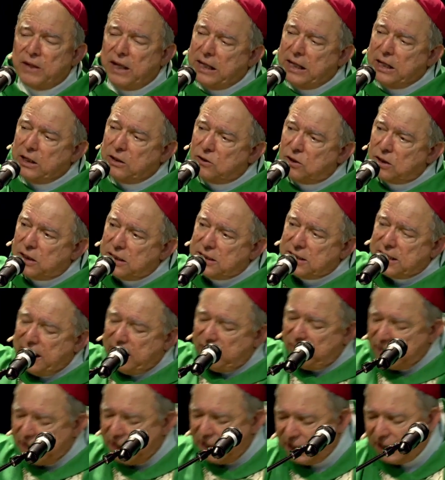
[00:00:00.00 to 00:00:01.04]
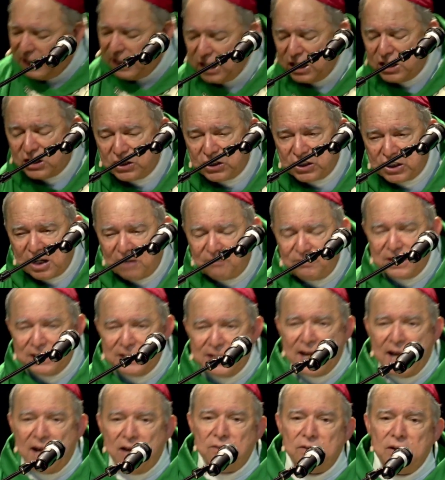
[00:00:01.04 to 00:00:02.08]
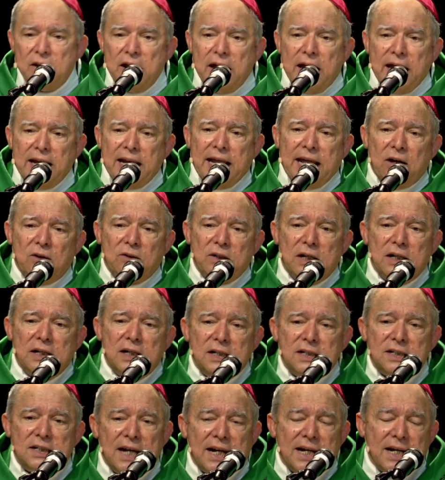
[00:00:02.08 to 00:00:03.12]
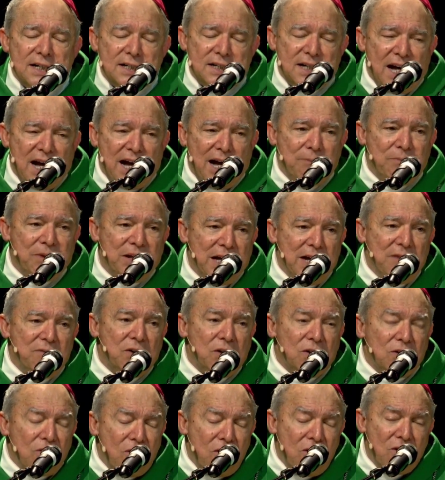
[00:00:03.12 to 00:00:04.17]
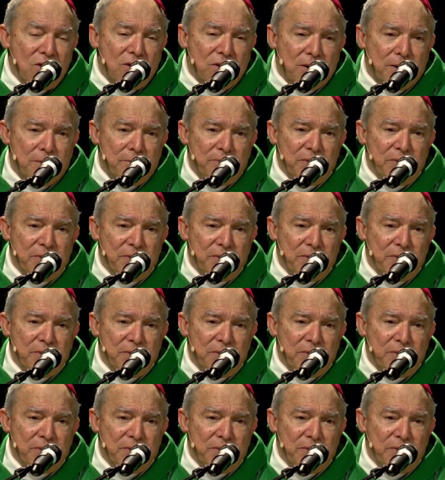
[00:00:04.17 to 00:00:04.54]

and he took his hair again and he shoved it down and held it a second time, even longer.